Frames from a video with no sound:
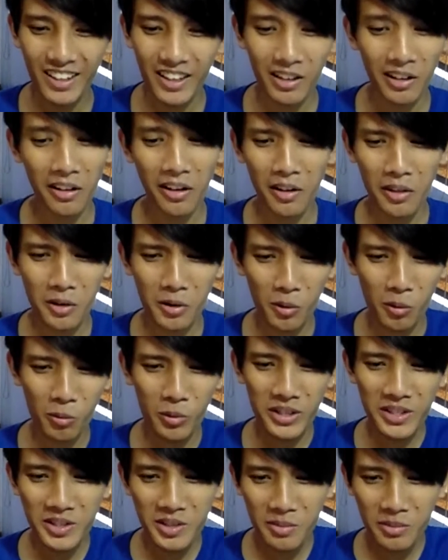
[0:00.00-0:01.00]
And another
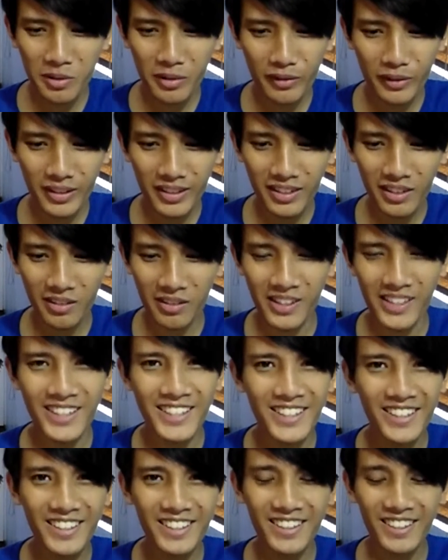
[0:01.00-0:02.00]
Ouija movie?
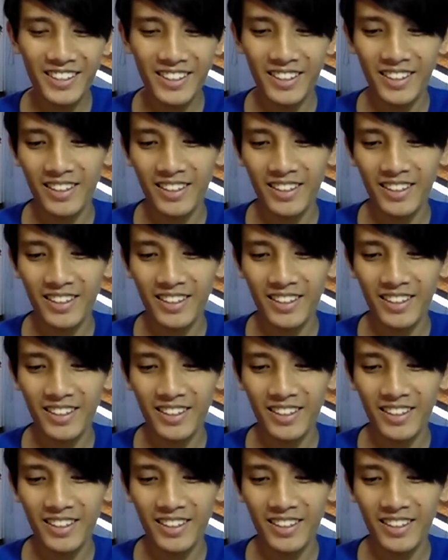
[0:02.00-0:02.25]
Really?